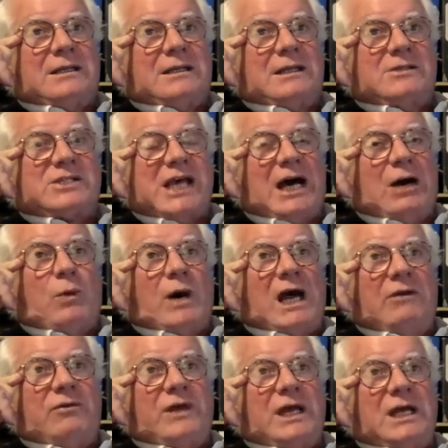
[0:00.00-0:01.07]
the sound
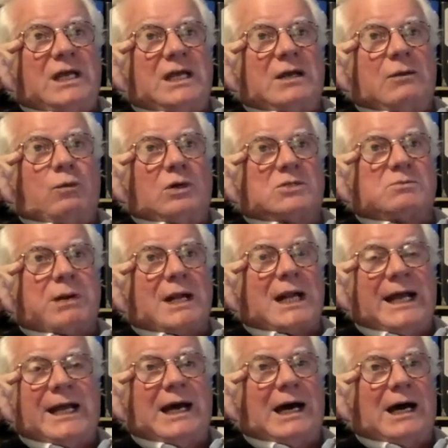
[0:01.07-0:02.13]
wave hitting it was
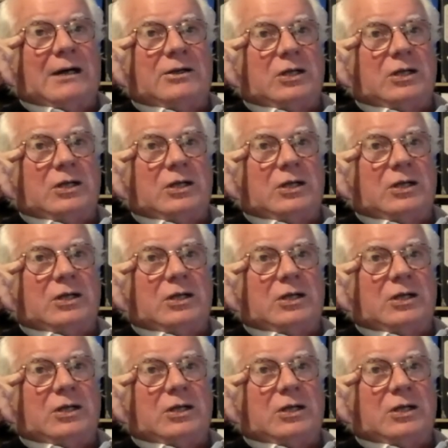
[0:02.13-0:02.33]
planar.